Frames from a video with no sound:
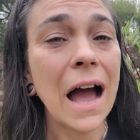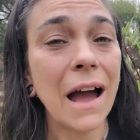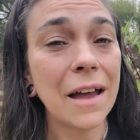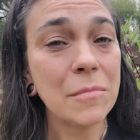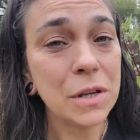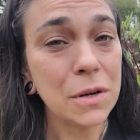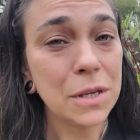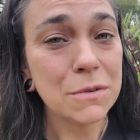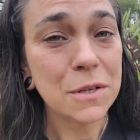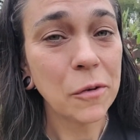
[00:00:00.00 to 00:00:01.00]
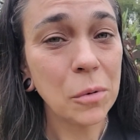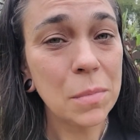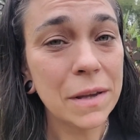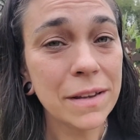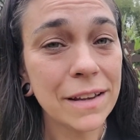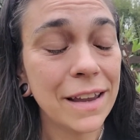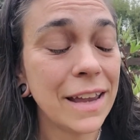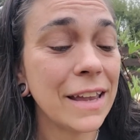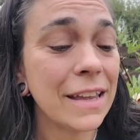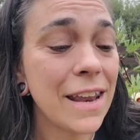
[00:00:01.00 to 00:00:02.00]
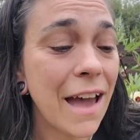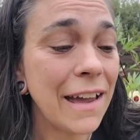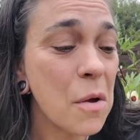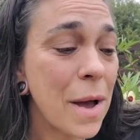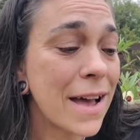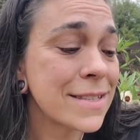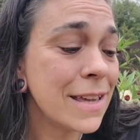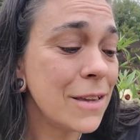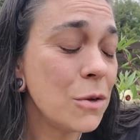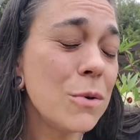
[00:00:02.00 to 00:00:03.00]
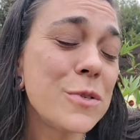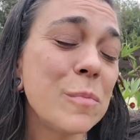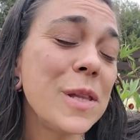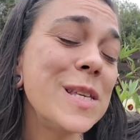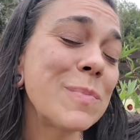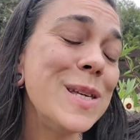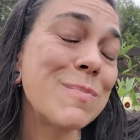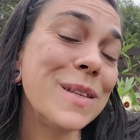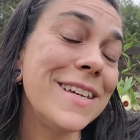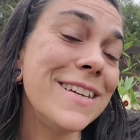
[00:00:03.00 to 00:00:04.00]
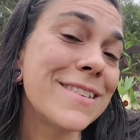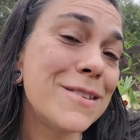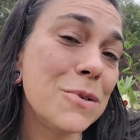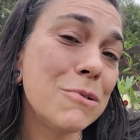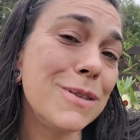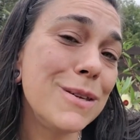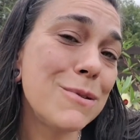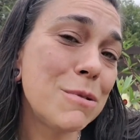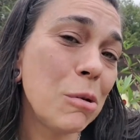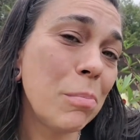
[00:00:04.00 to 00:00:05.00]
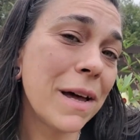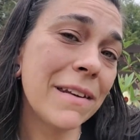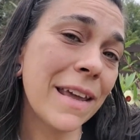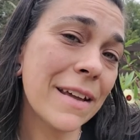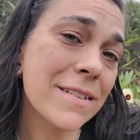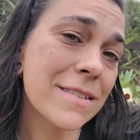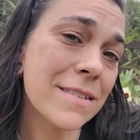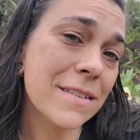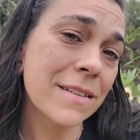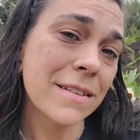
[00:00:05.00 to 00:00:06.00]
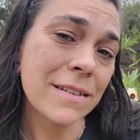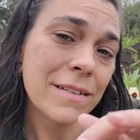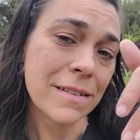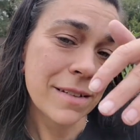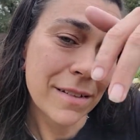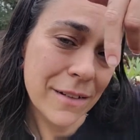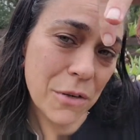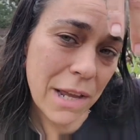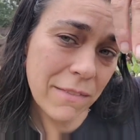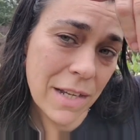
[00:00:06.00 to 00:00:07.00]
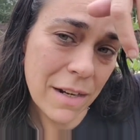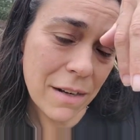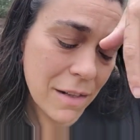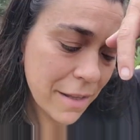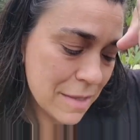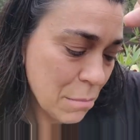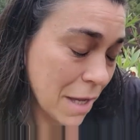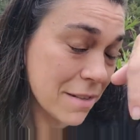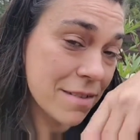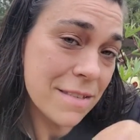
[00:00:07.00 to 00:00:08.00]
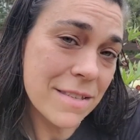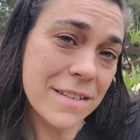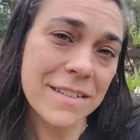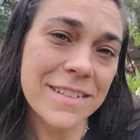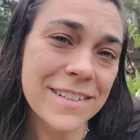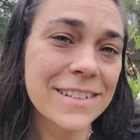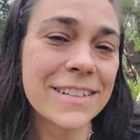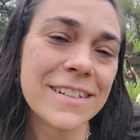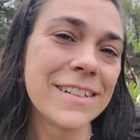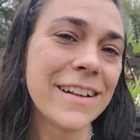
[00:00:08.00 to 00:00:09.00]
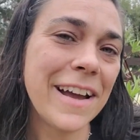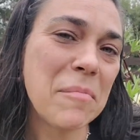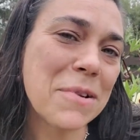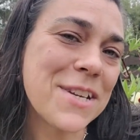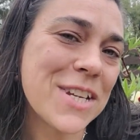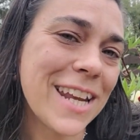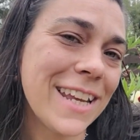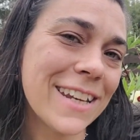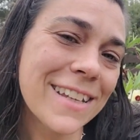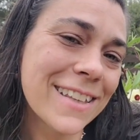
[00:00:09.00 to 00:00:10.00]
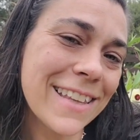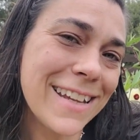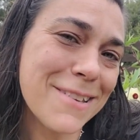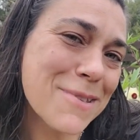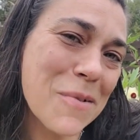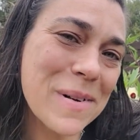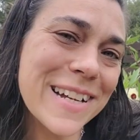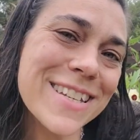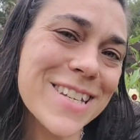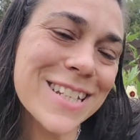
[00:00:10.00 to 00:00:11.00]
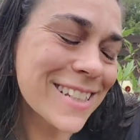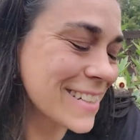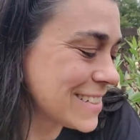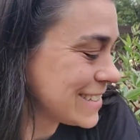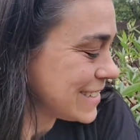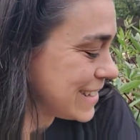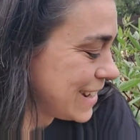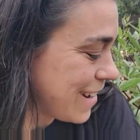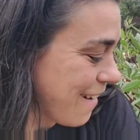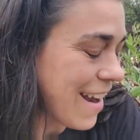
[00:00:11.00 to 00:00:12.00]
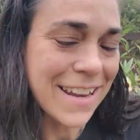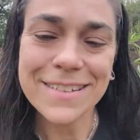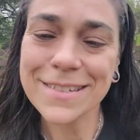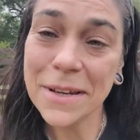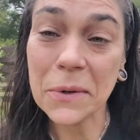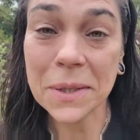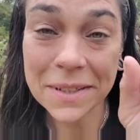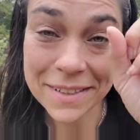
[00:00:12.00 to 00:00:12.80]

I'm new to YouTube and I am asking you to please, please, please do the YouTube button dance. Go down there, click some buttons. I appreciate it. Thank you so much. All right, so